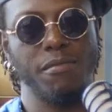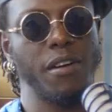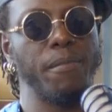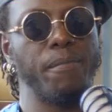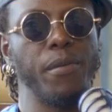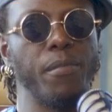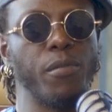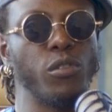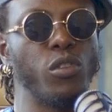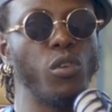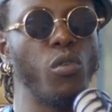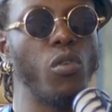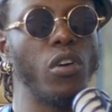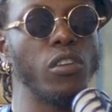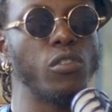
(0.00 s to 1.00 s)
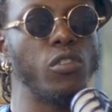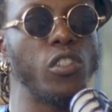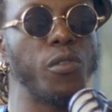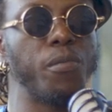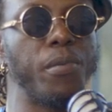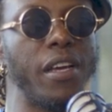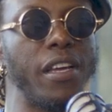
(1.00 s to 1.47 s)
but people don't want to
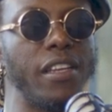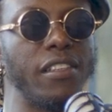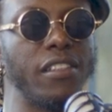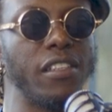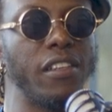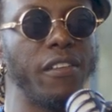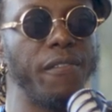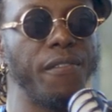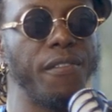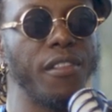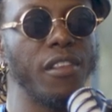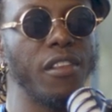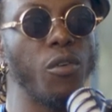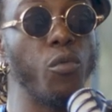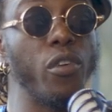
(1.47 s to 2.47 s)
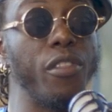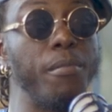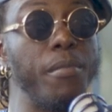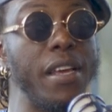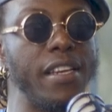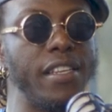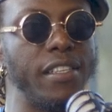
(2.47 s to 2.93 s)
spend with
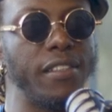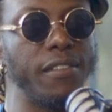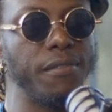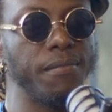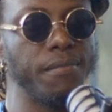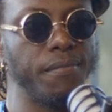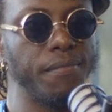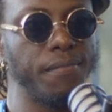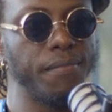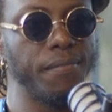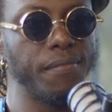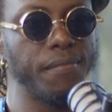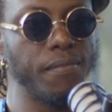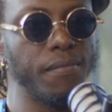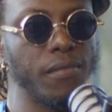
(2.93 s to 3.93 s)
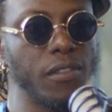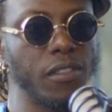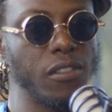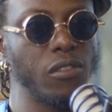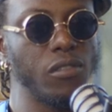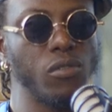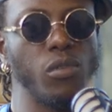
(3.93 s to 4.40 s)
many.
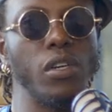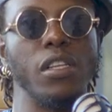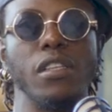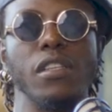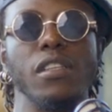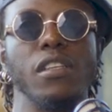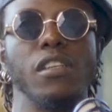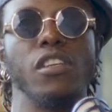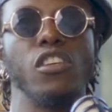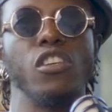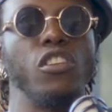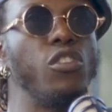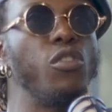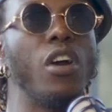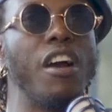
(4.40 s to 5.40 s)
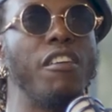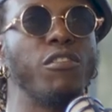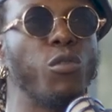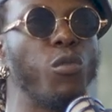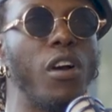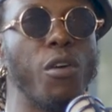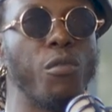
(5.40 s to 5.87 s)
Well, you
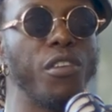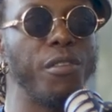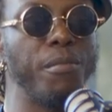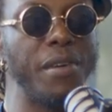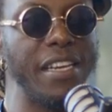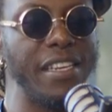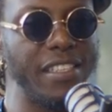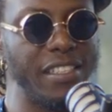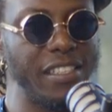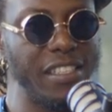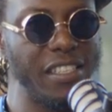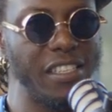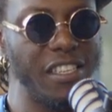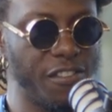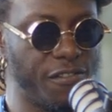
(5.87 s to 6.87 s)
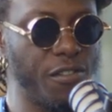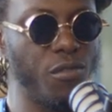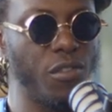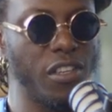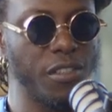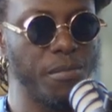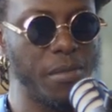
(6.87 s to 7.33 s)
have to work with many if you
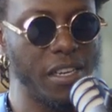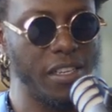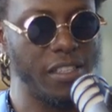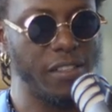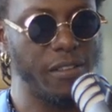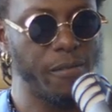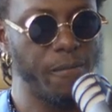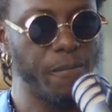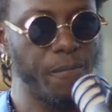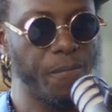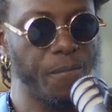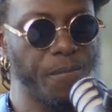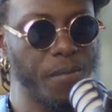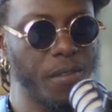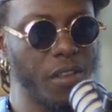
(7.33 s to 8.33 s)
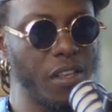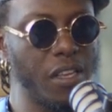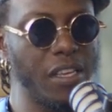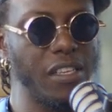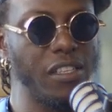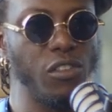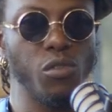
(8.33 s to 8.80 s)
want money.
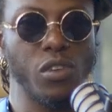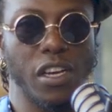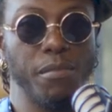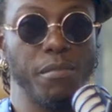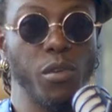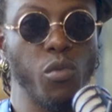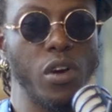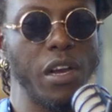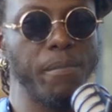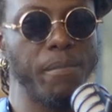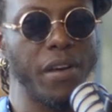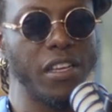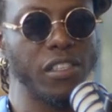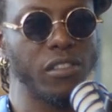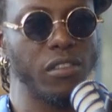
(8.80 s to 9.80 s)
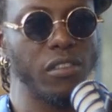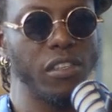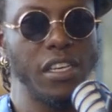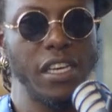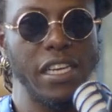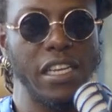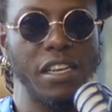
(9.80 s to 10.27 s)
You can be one person
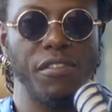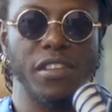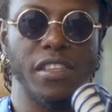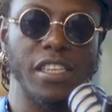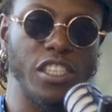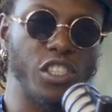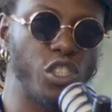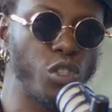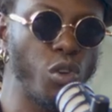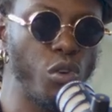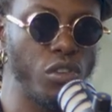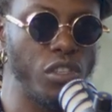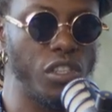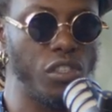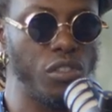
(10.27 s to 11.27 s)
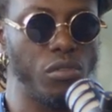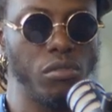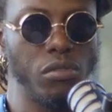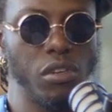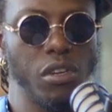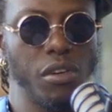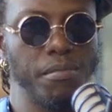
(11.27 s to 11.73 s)
and everything is stored in
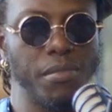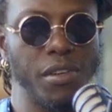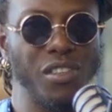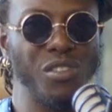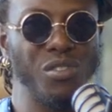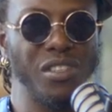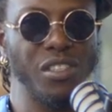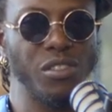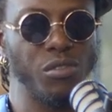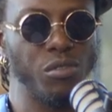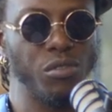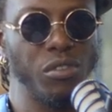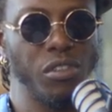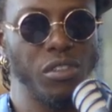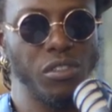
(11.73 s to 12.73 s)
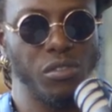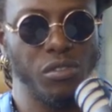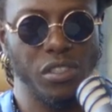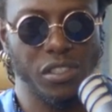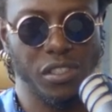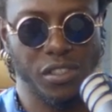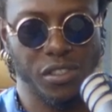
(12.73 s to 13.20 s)
you, but you need to, to
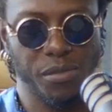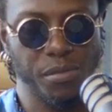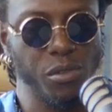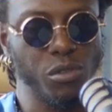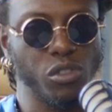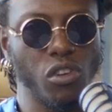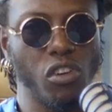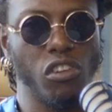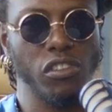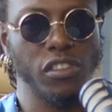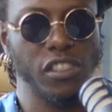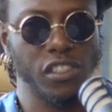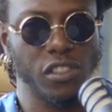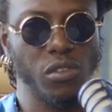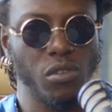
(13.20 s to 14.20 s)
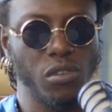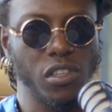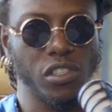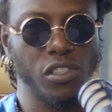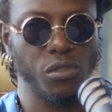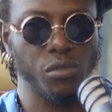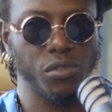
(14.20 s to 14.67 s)
distribute all this
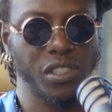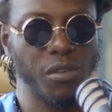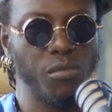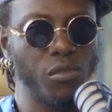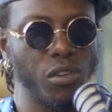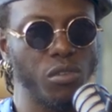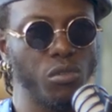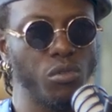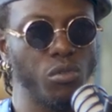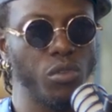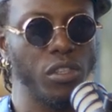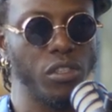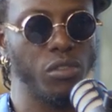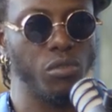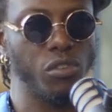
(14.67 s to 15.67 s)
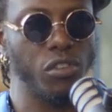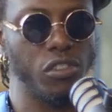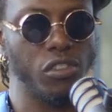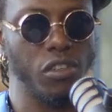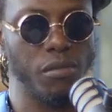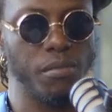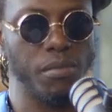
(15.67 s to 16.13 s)
knowledge to someone who will do your
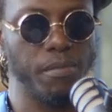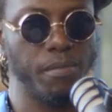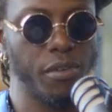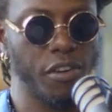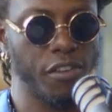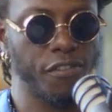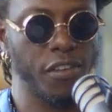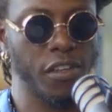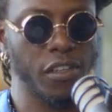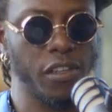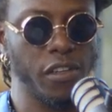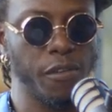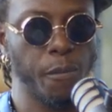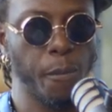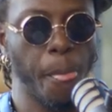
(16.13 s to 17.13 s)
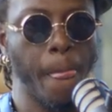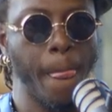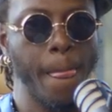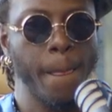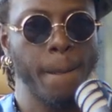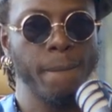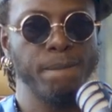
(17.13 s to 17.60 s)
job perfectly.
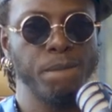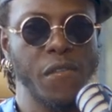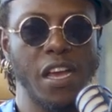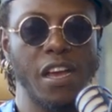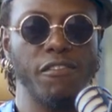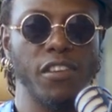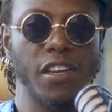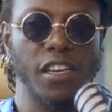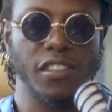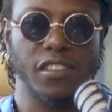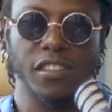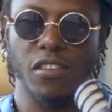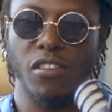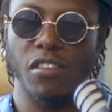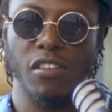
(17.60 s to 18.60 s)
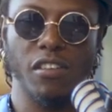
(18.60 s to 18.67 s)
I've learned